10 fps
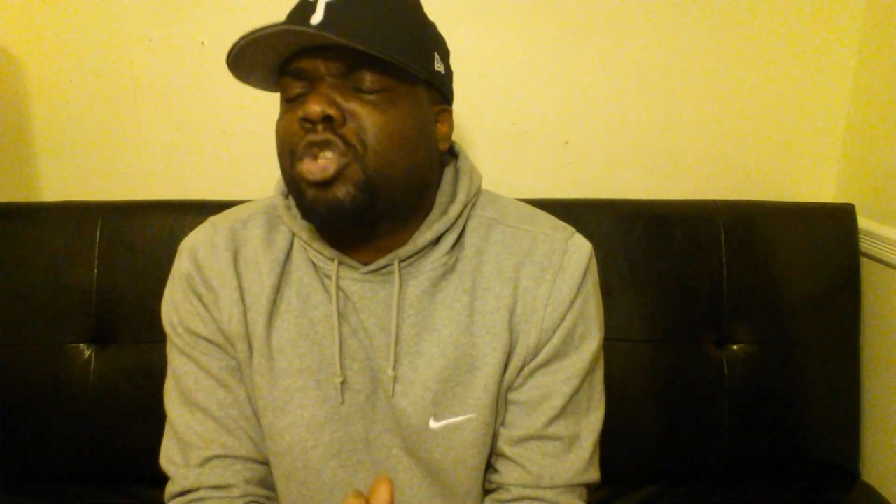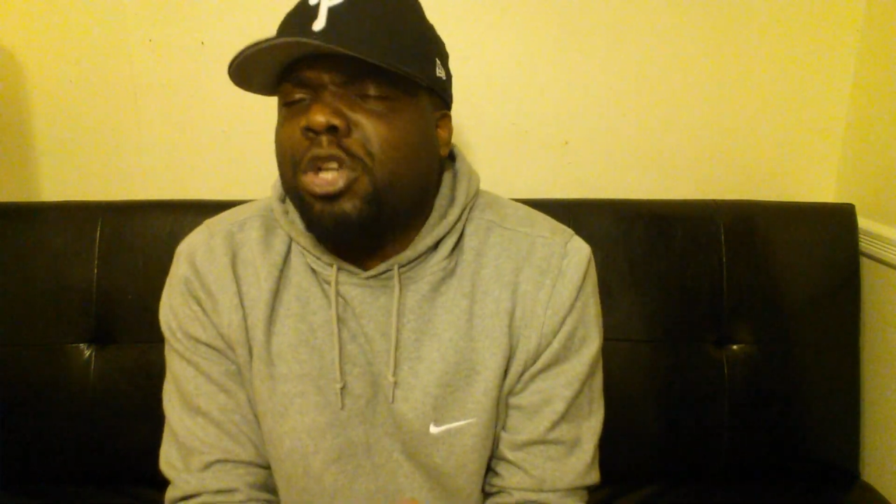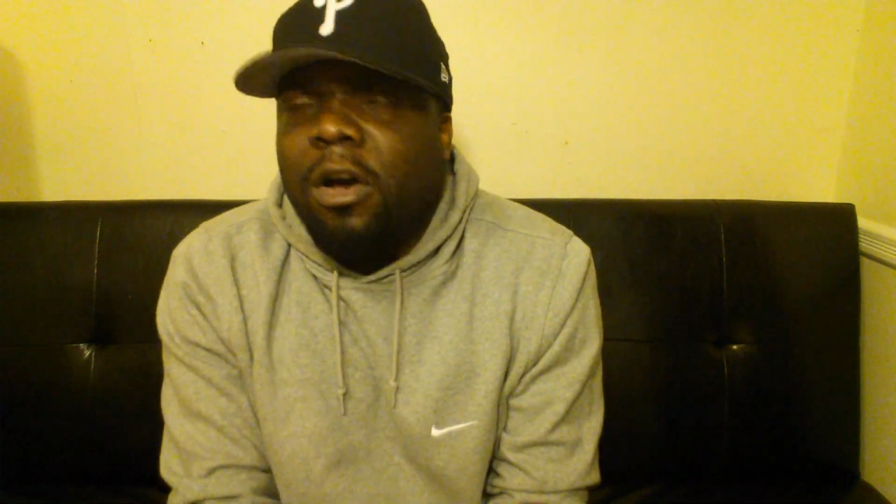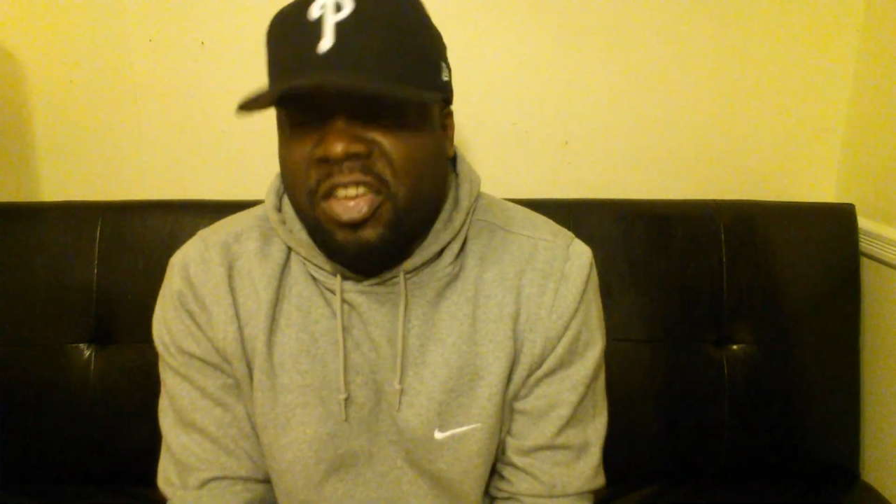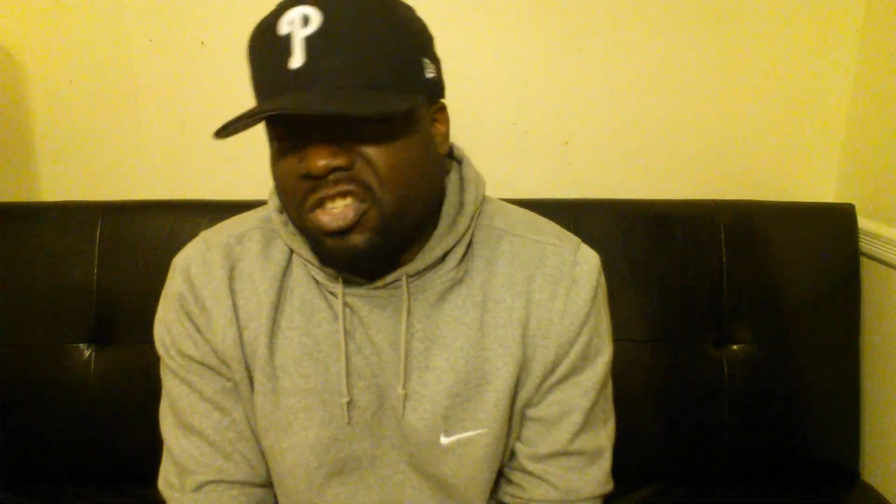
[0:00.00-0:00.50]

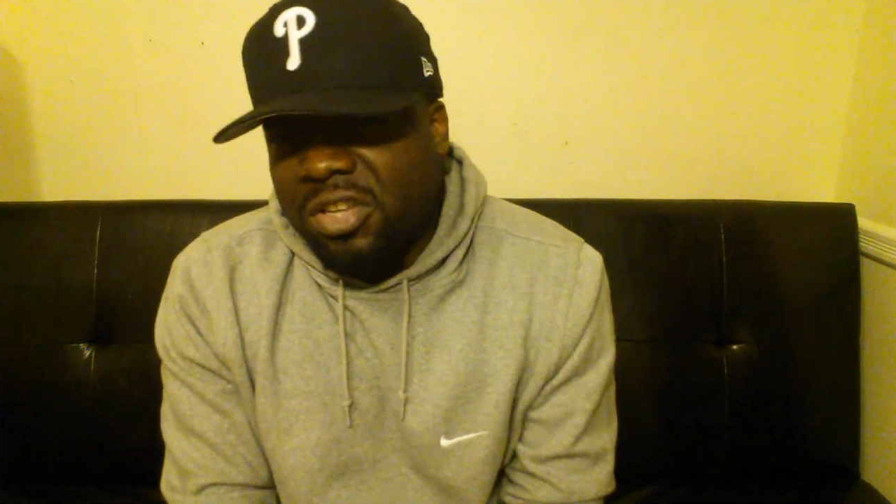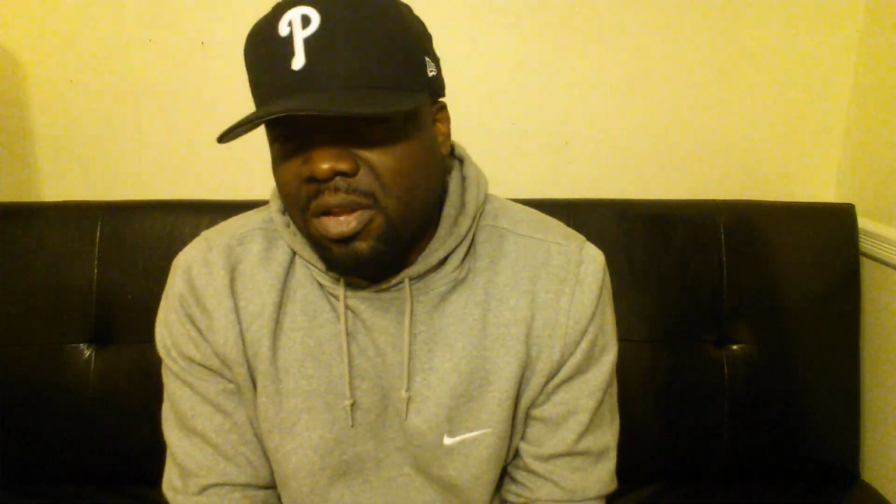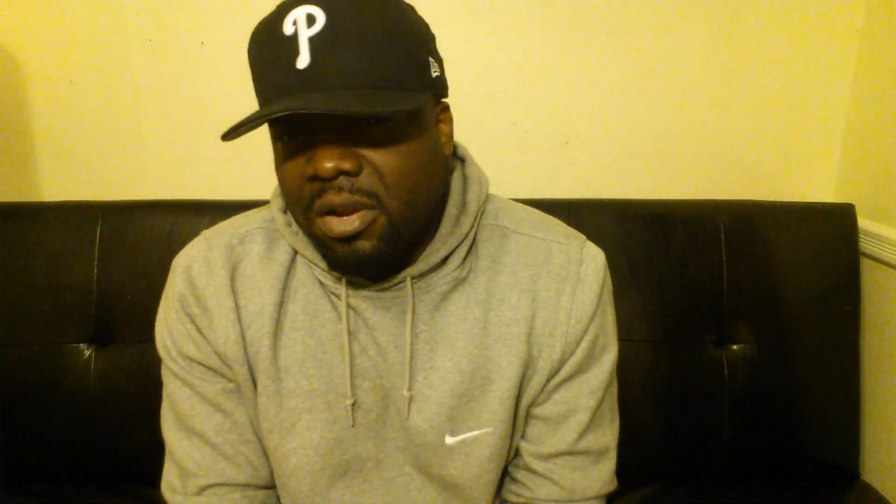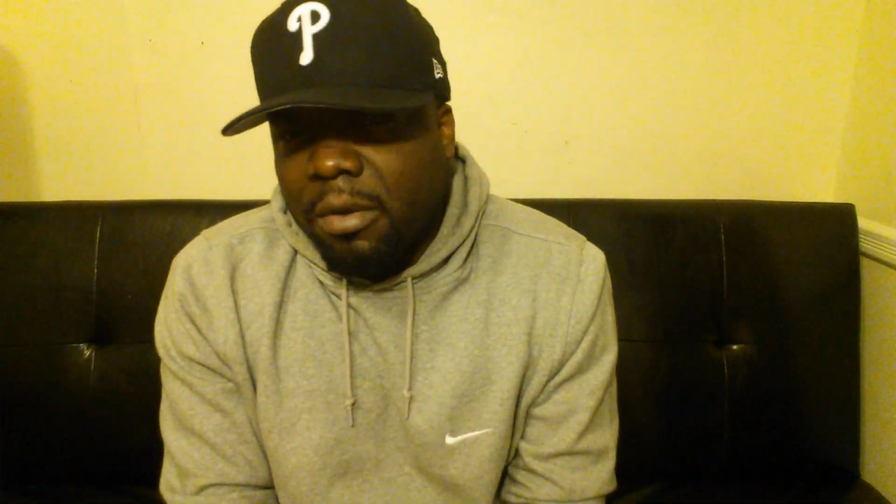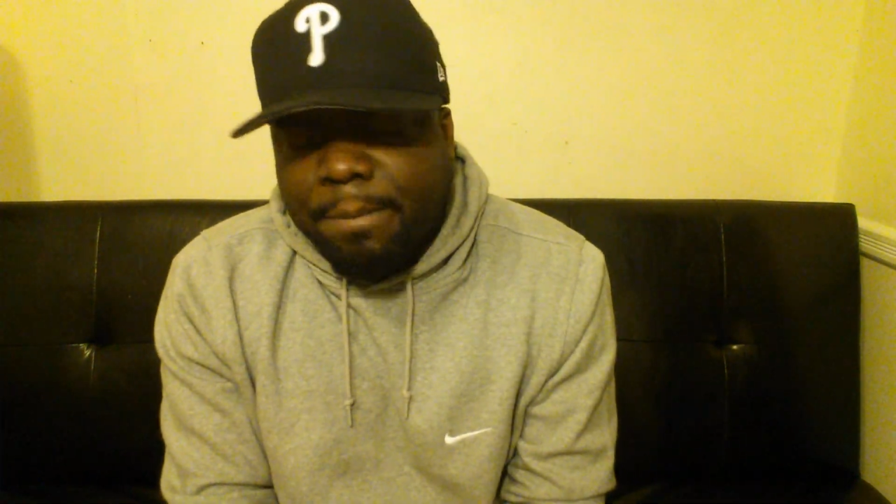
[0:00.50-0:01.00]

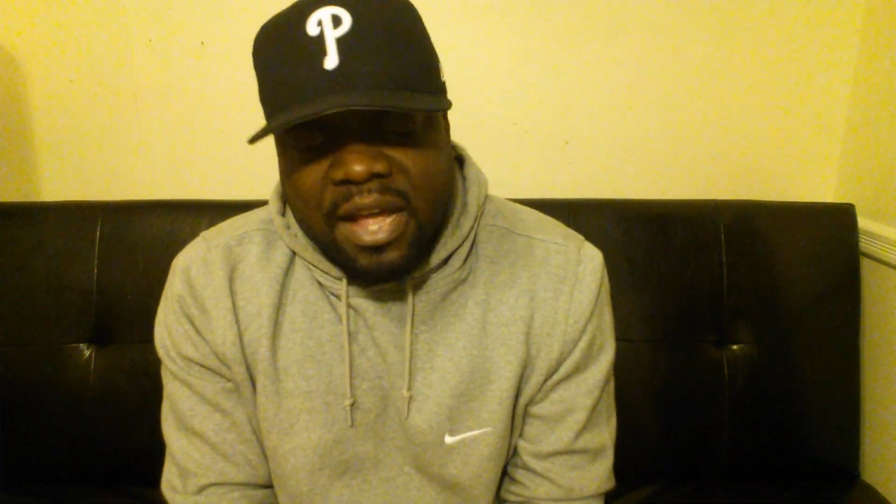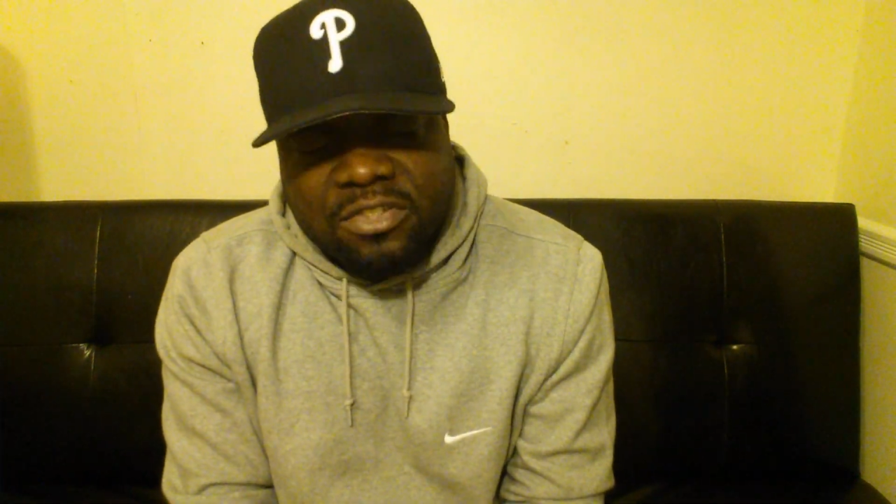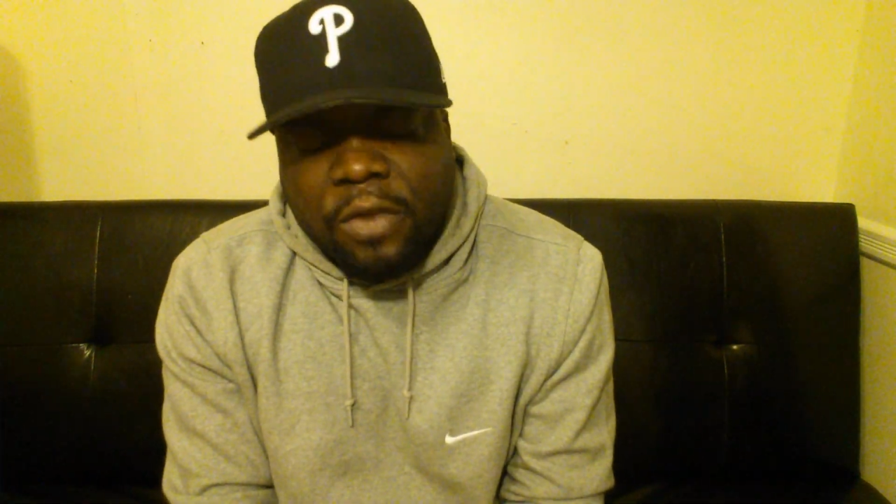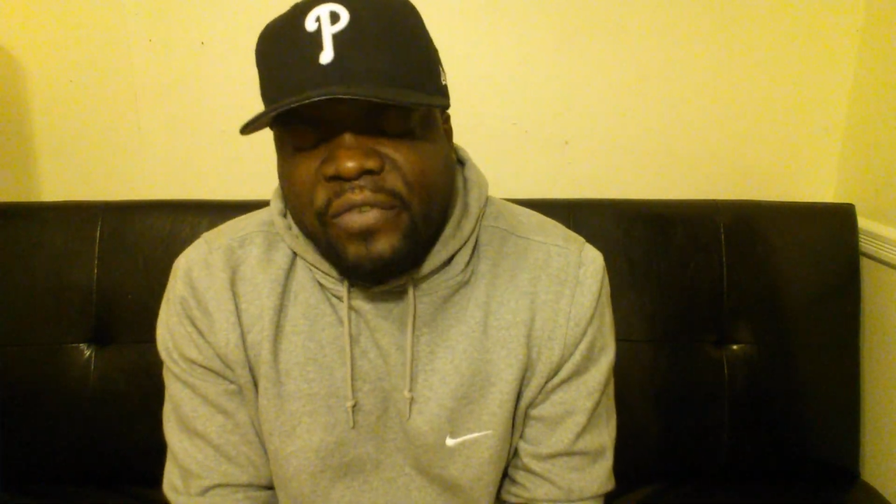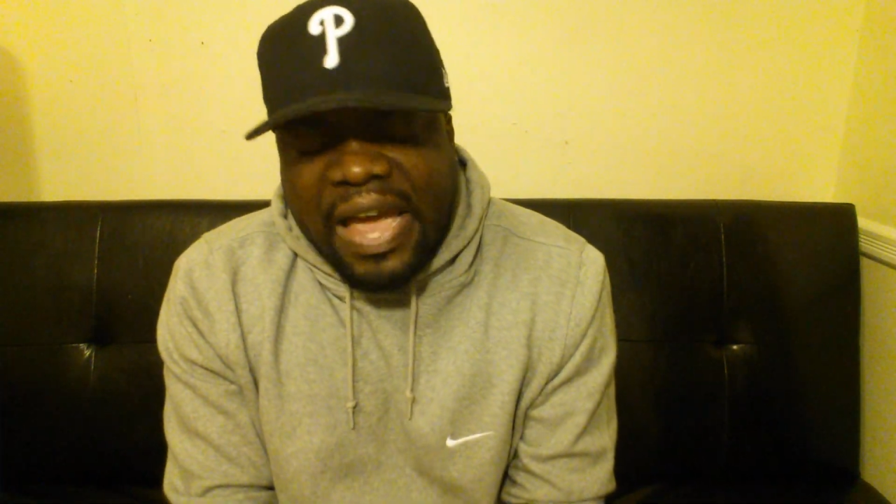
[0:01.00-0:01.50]
choice
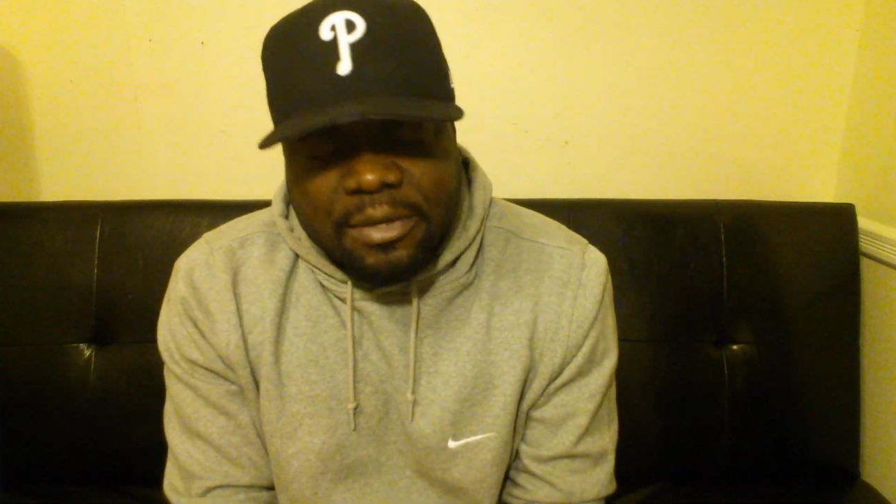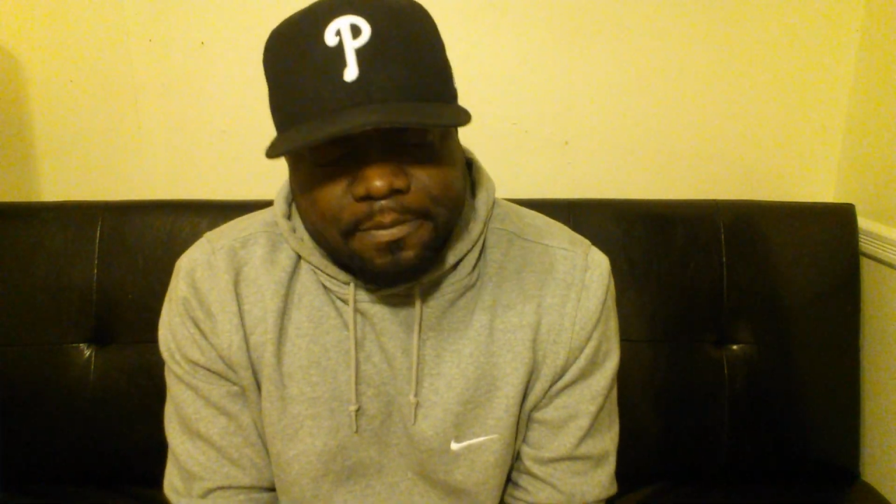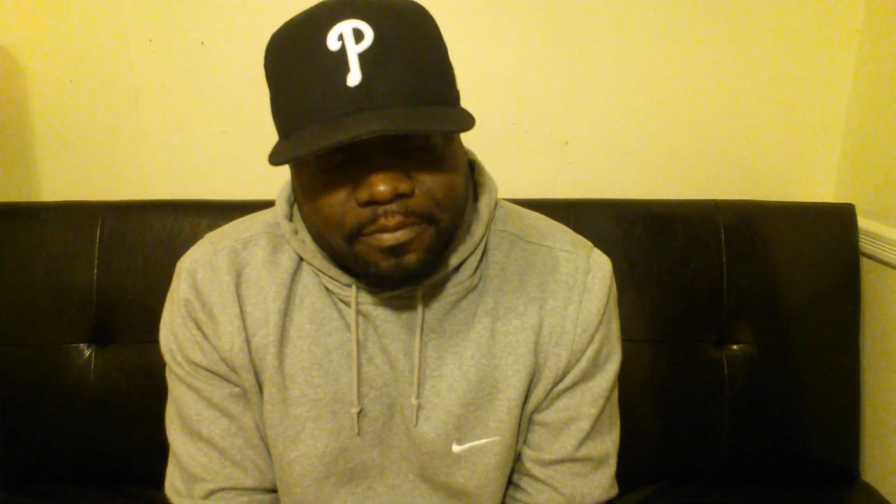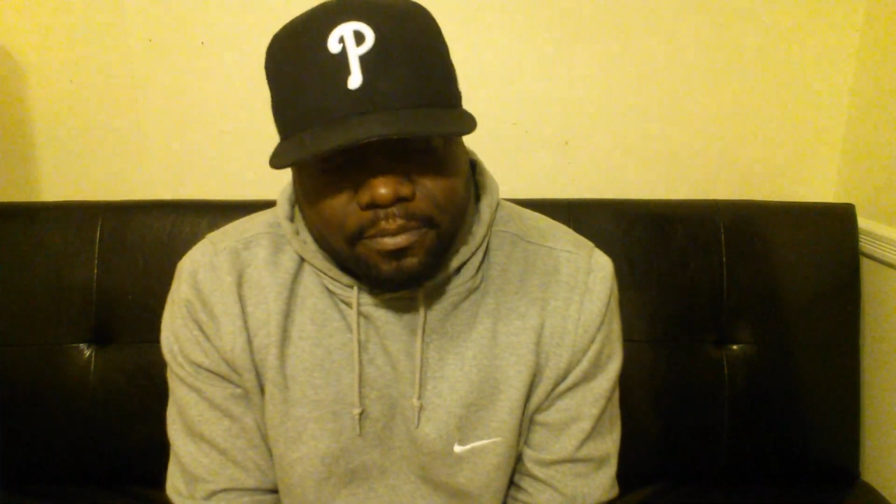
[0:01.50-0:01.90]
but to fight